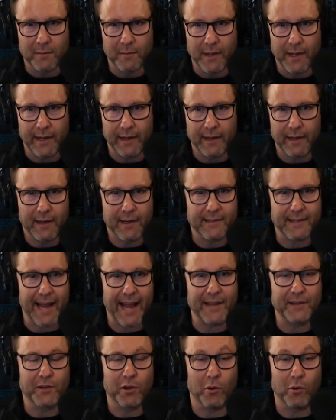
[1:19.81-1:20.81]
I'm like, because I
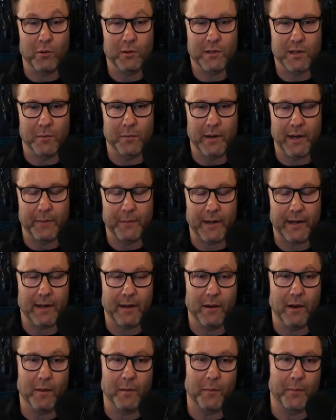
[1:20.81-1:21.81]
had told somebody, I'm like,
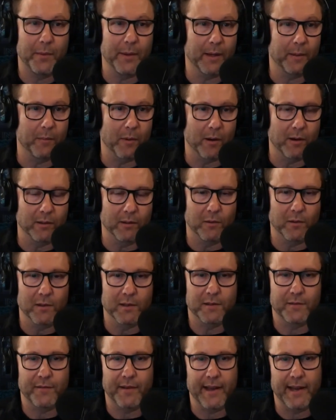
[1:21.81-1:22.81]
oh, I'm a big Martin
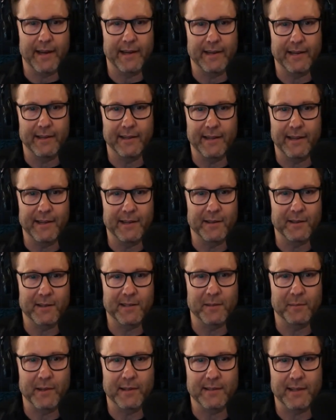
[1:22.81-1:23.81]
Lawrence fan. And he
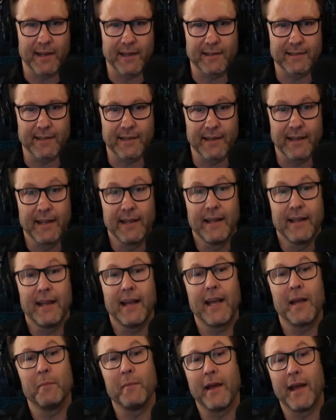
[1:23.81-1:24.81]
looks at me, he's like,
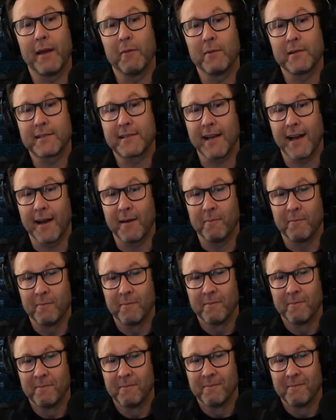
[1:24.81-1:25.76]
hey man, what's up?